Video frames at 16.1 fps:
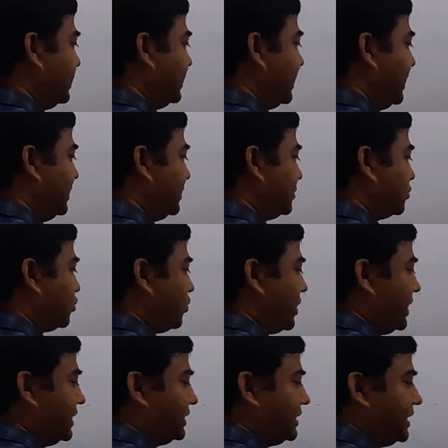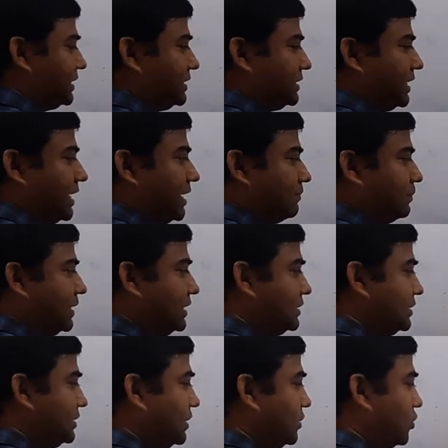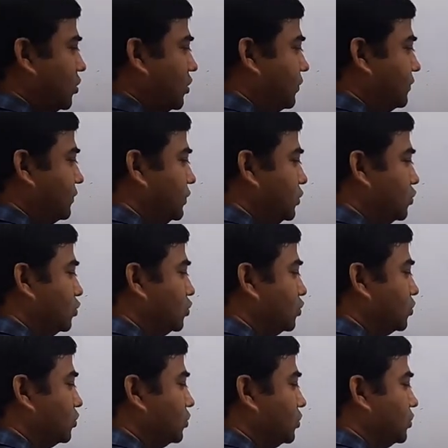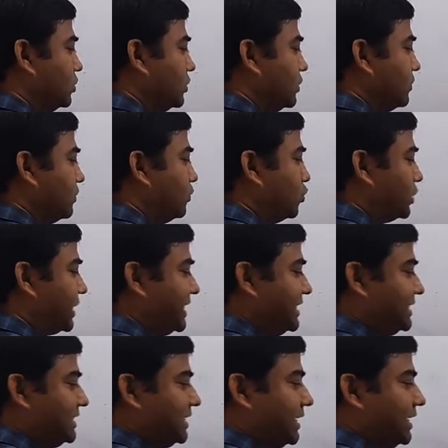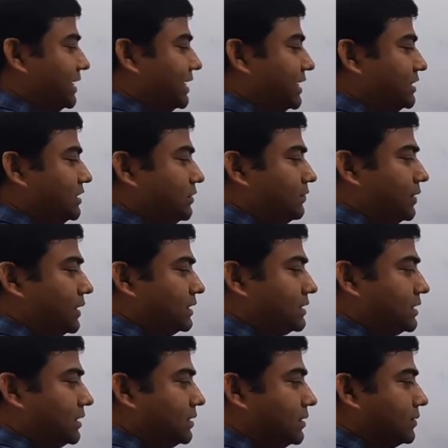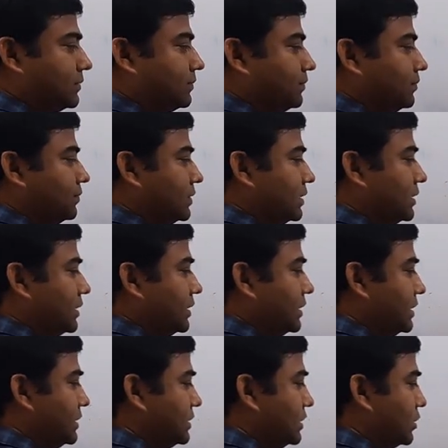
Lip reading: del square, that is Laplacian of u potential energy function is